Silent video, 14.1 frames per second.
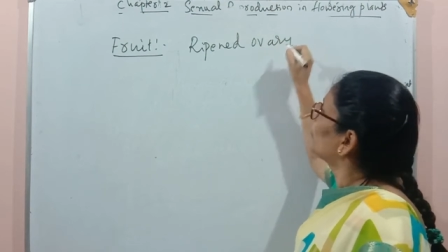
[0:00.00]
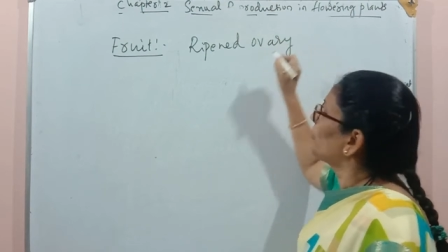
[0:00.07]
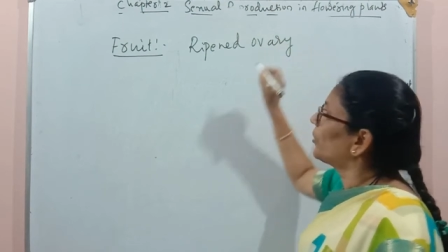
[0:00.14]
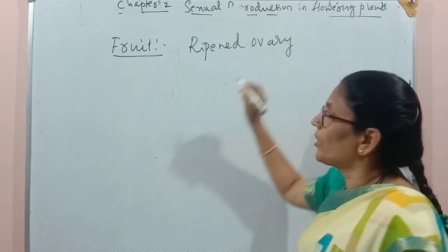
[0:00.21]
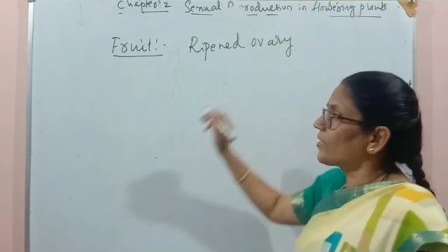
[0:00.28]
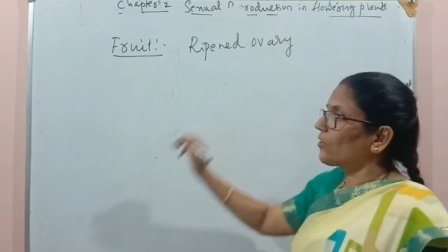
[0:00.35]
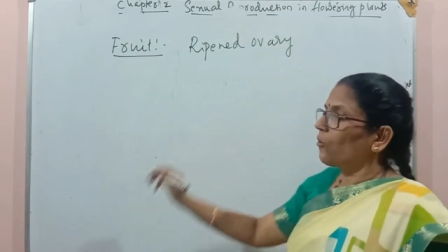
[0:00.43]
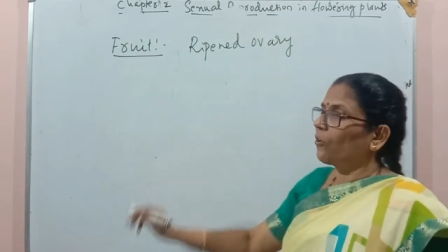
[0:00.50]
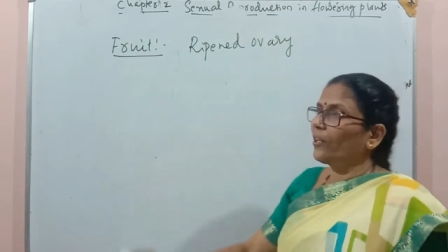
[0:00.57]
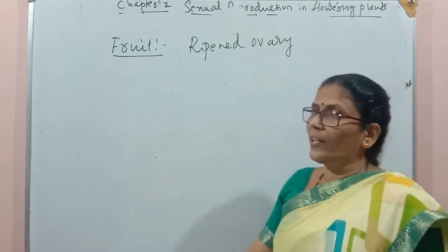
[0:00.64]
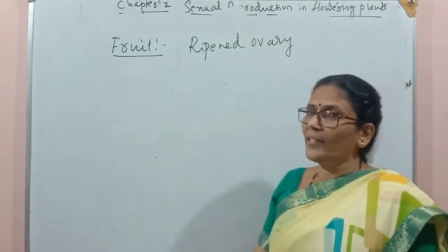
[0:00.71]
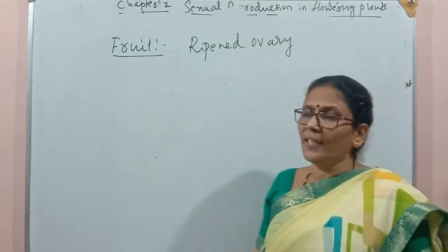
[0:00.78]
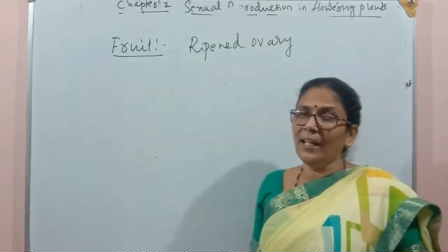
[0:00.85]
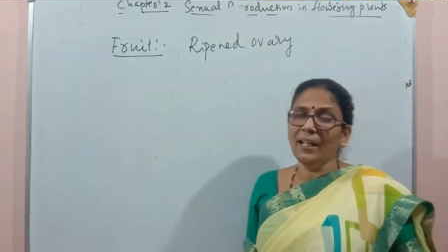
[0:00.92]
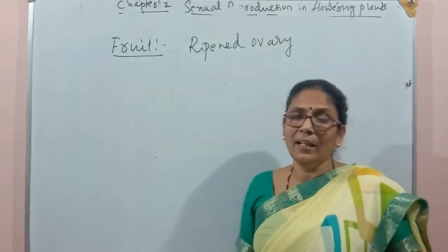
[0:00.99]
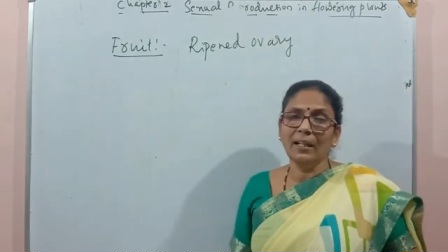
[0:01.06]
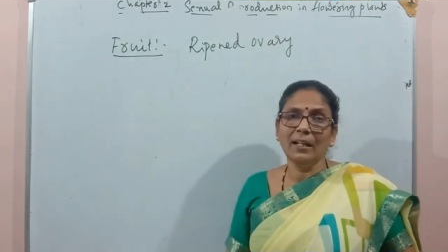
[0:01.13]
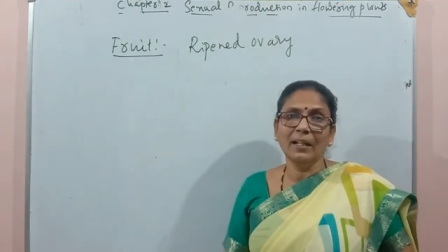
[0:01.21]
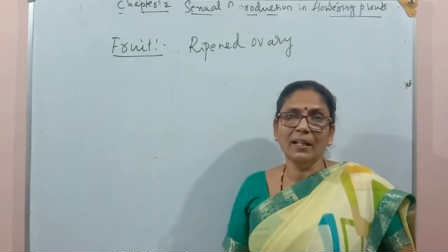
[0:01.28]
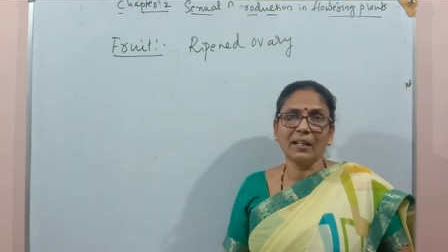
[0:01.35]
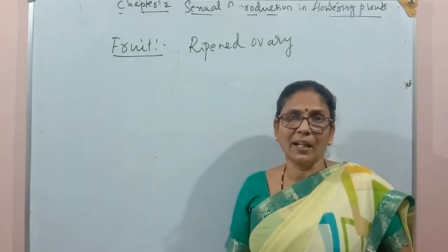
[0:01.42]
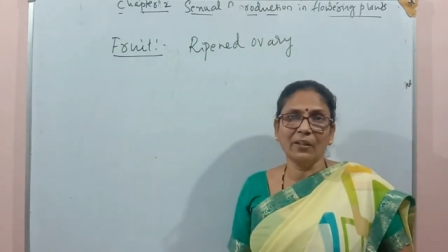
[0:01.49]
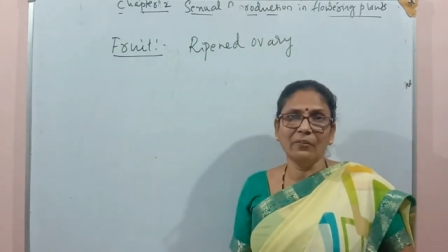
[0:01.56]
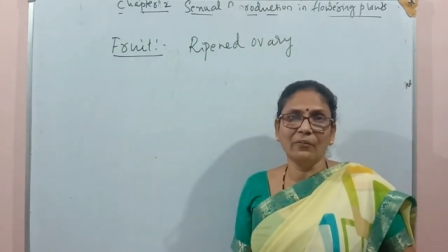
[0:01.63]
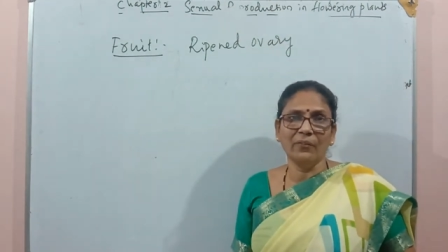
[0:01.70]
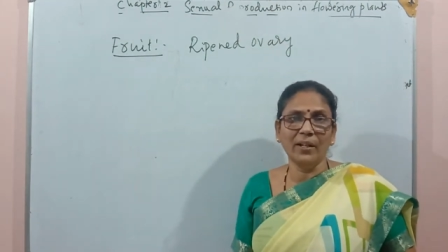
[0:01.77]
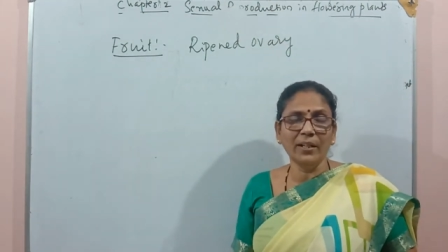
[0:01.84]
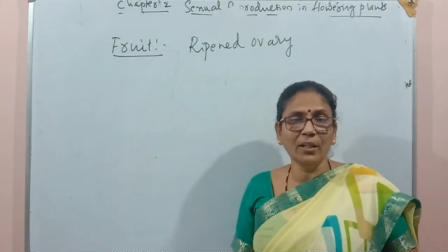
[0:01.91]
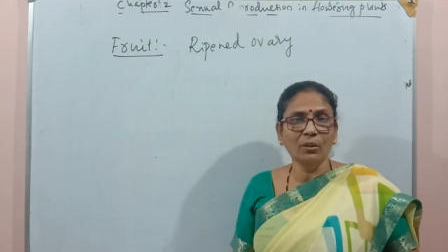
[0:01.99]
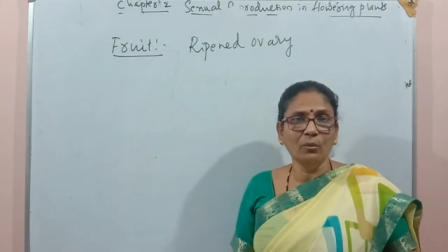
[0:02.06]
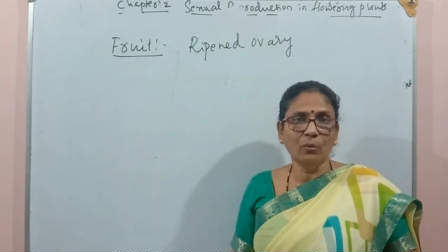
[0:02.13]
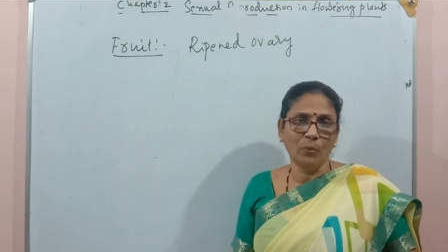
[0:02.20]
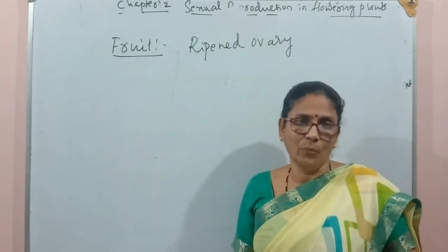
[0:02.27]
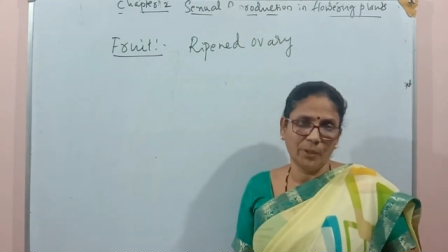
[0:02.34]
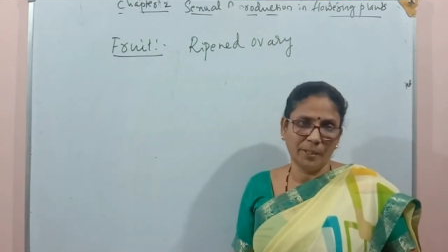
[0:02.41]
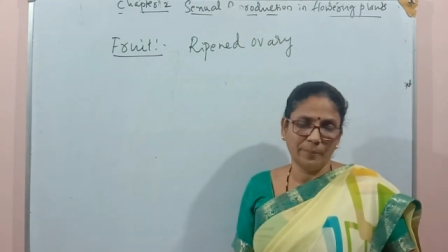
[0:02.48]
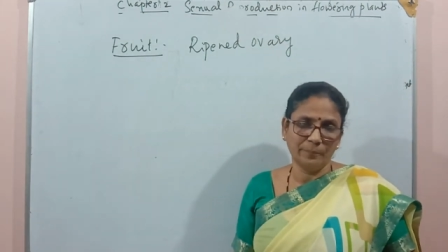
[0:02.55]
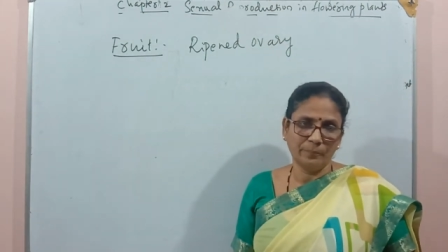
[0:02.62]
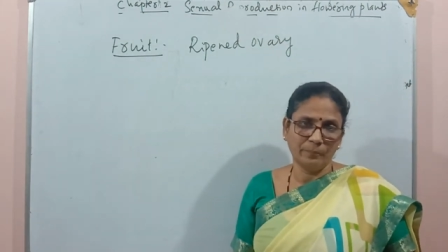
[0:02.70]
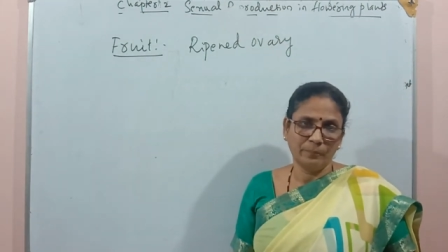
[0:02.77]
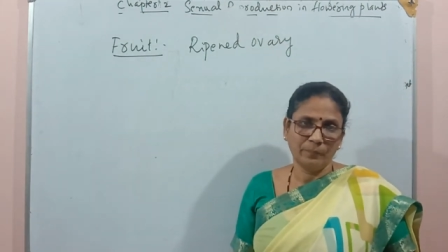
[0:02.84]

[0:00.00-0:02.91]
Fruit is called as a ripened ovary.